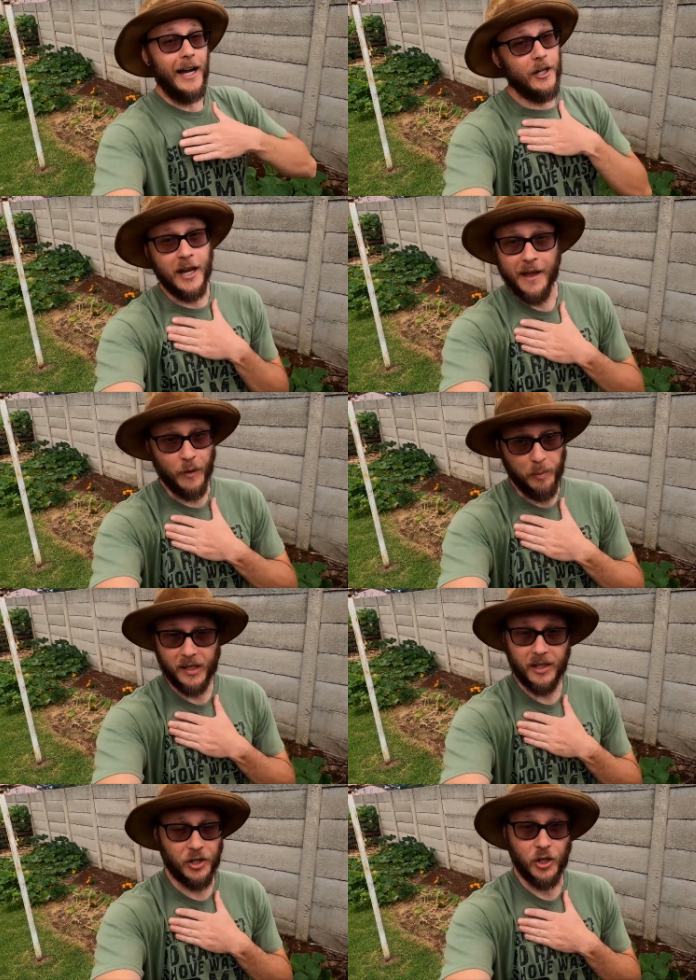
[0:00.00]
I didn't have a
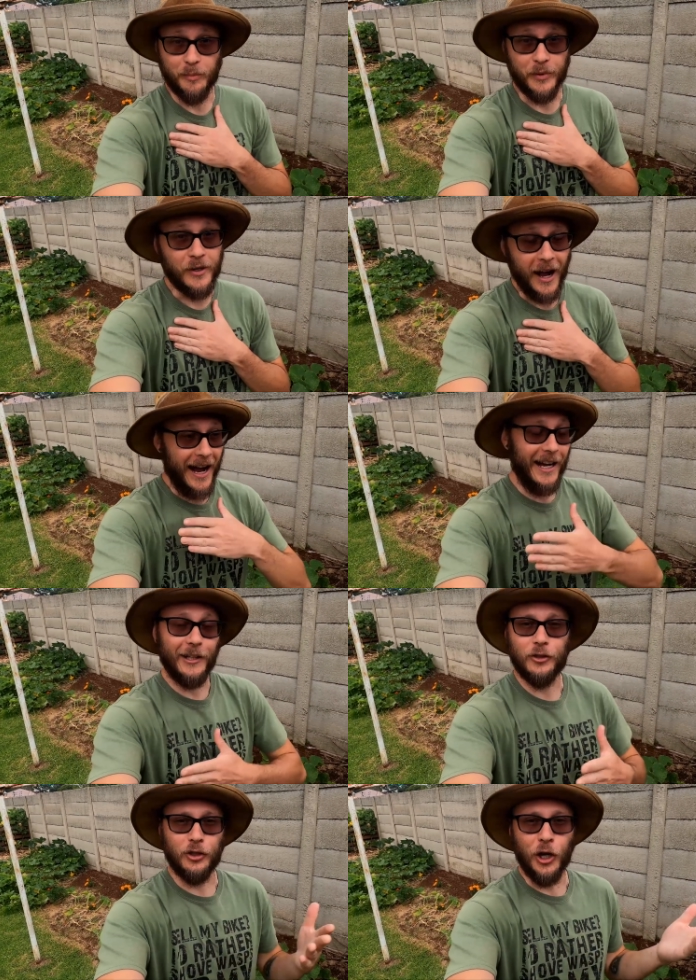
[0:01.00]
pasta shop, bro.
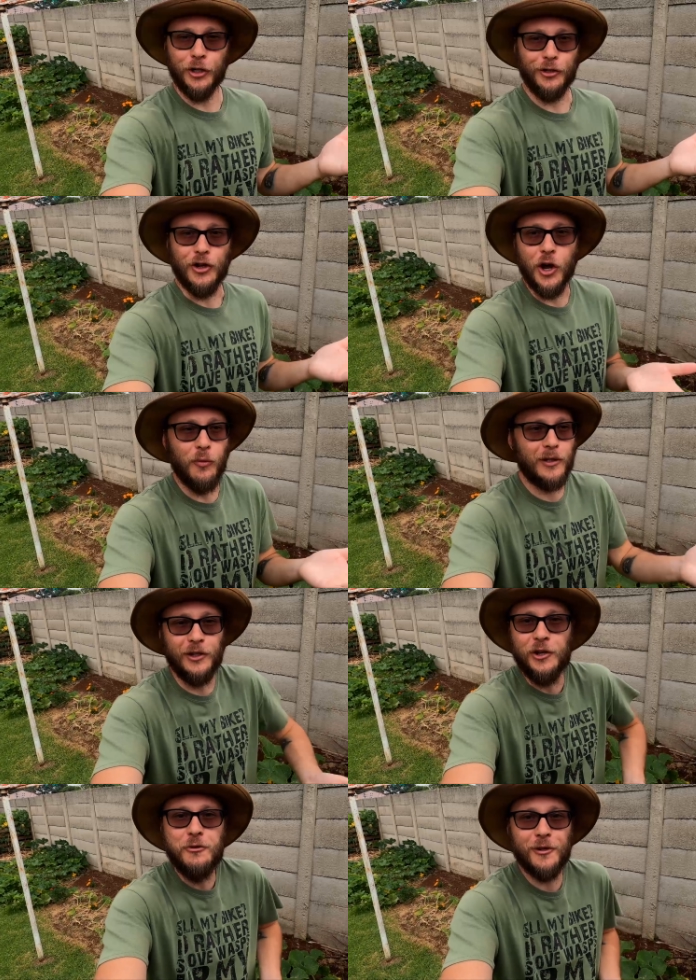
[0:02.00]
I don't know what
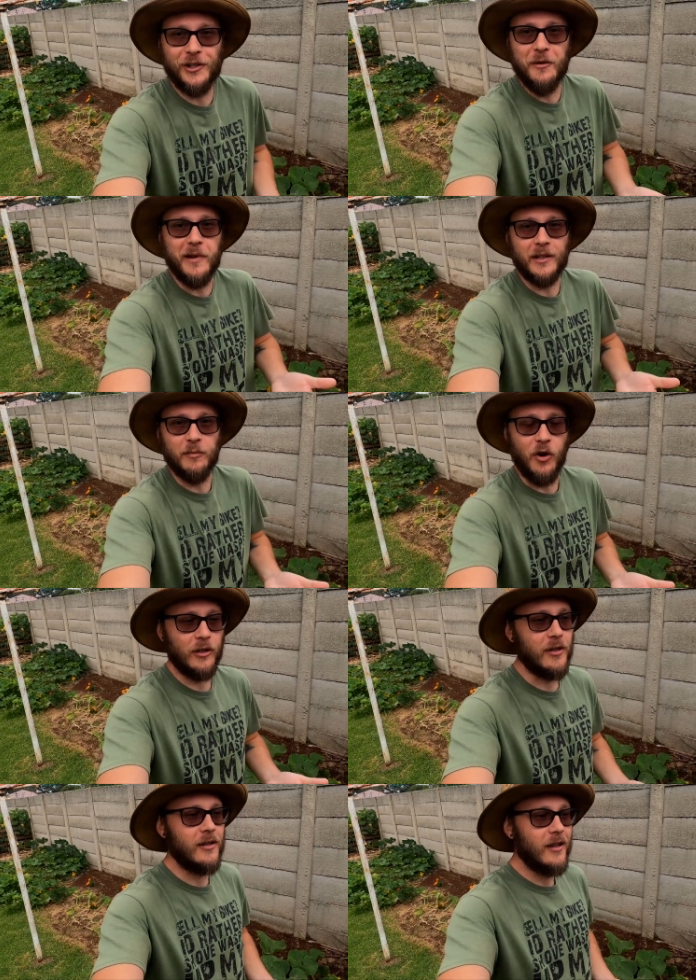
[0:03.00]
to do with so many
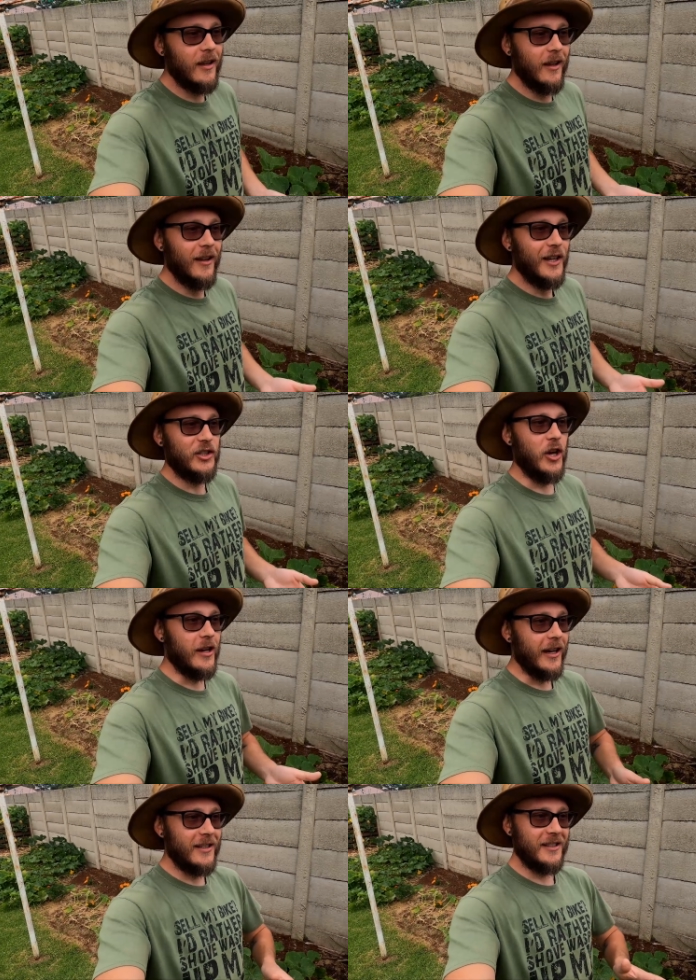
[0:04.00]
tomatoes.
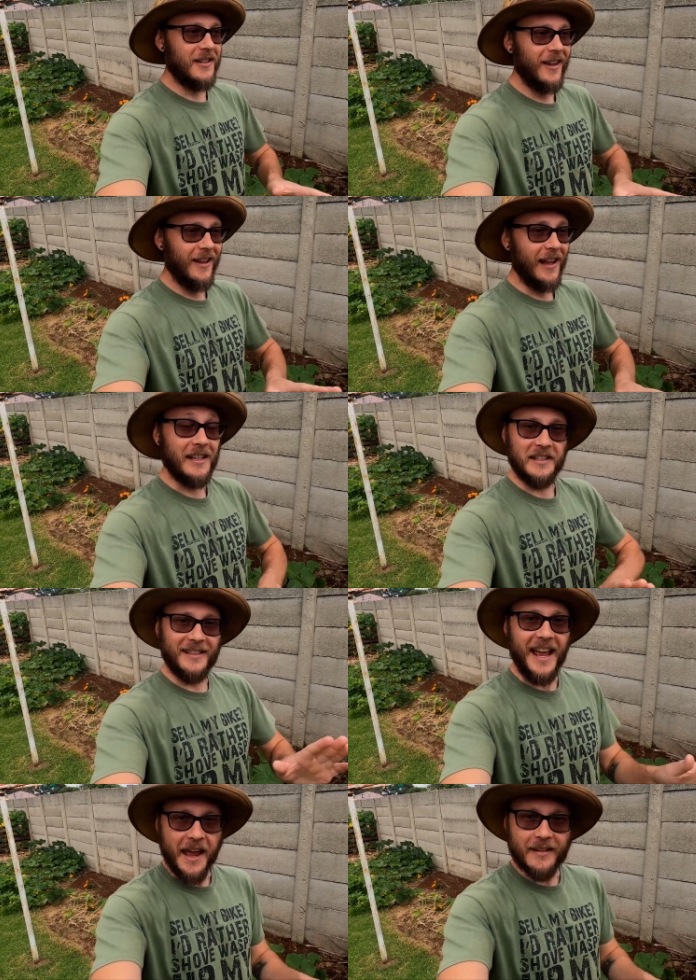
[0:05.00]
So it's a
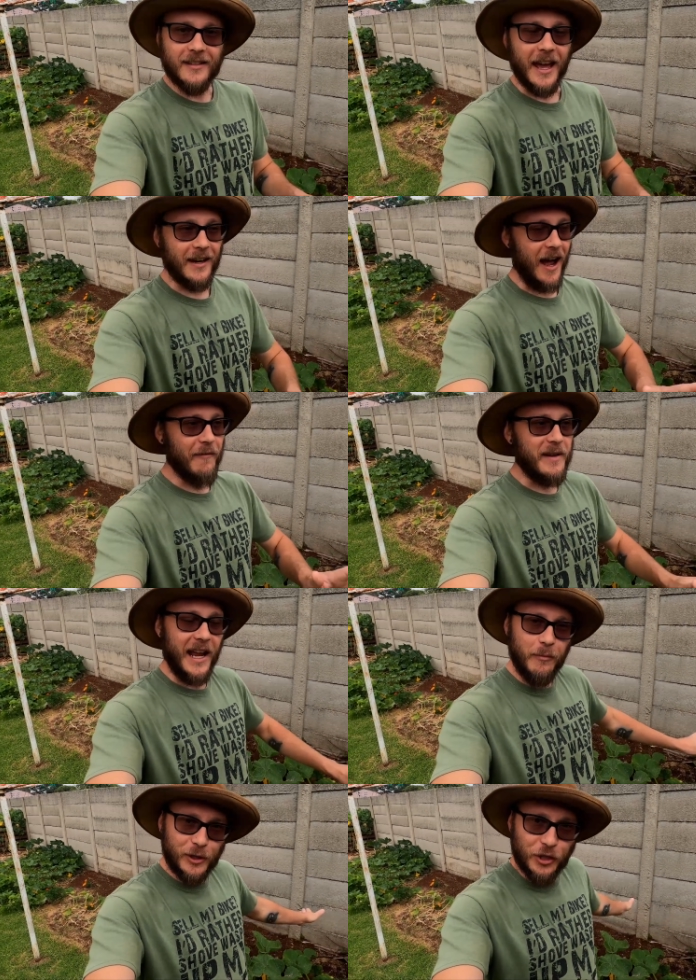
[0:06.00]
success that I've
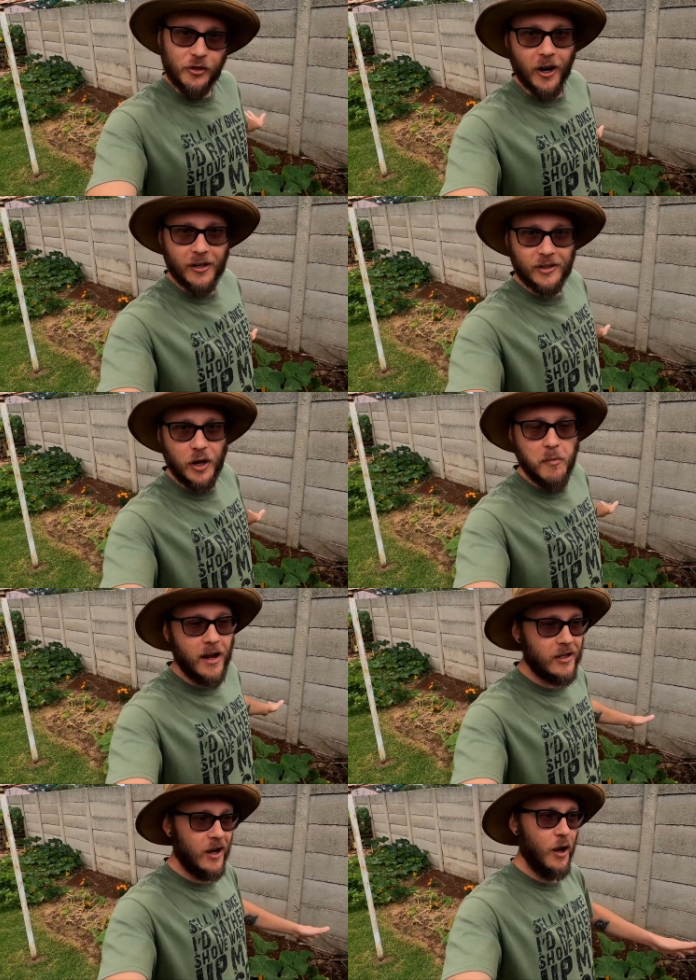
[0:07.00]
been able to grow so
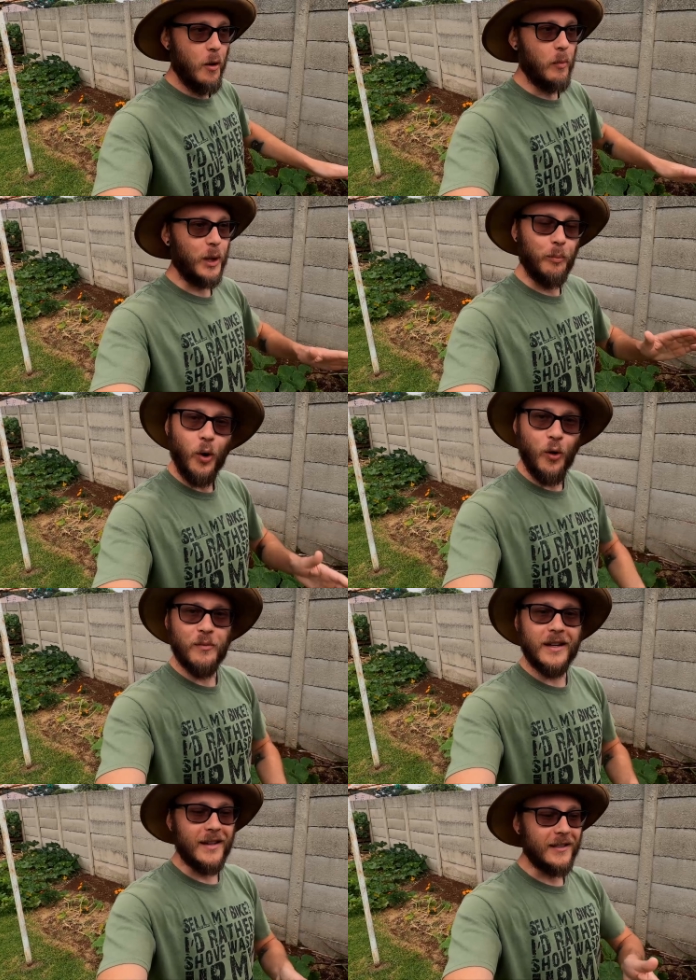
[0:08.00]
much, but the
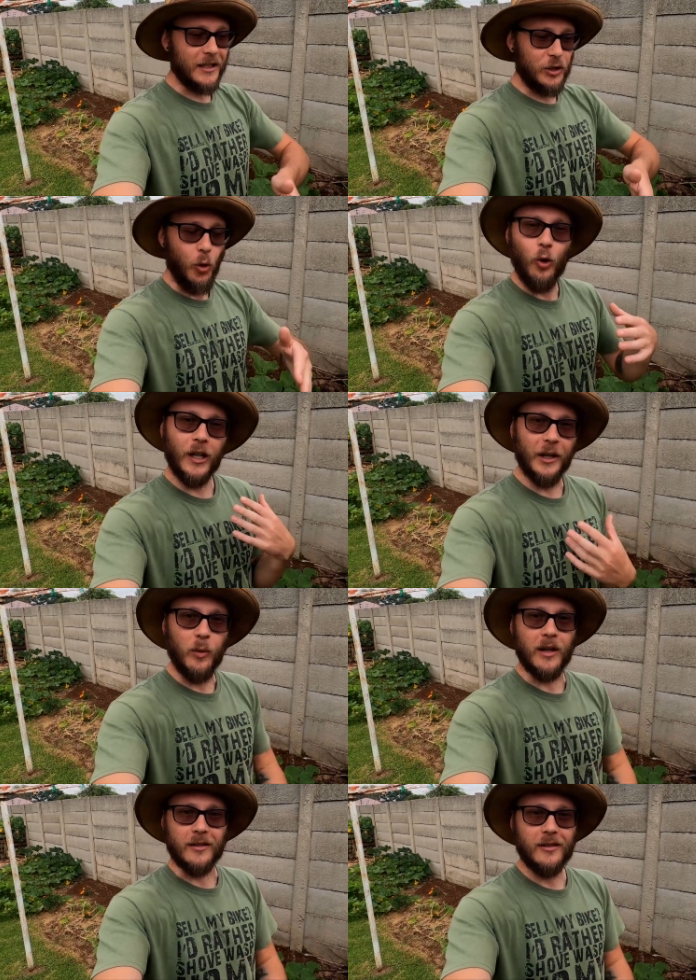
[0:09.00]
problem is it's all
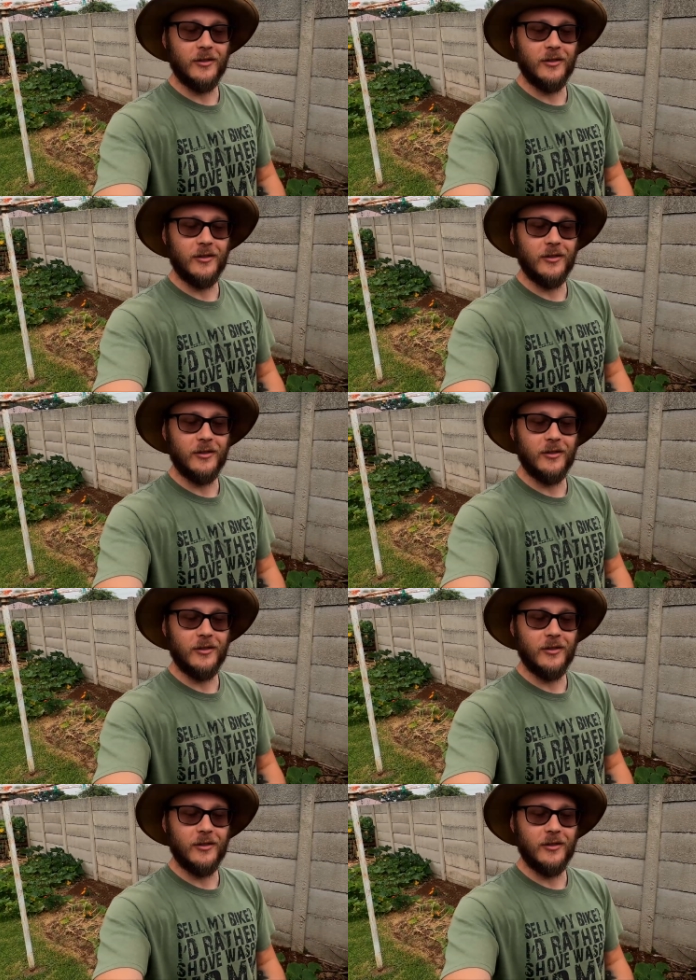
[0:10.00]
at once.